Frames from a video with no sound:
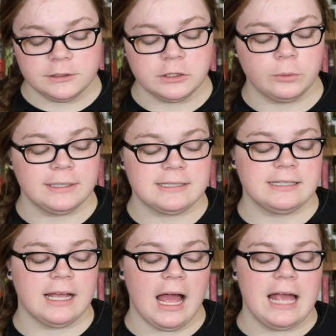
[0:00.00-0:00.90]
So it's
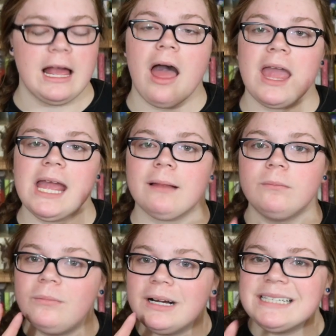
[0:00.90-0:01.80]

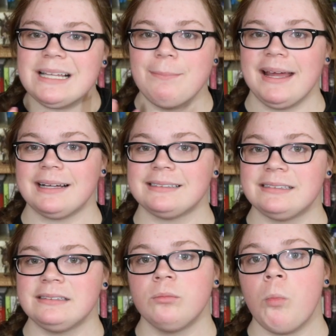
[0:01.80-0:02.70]
a mix.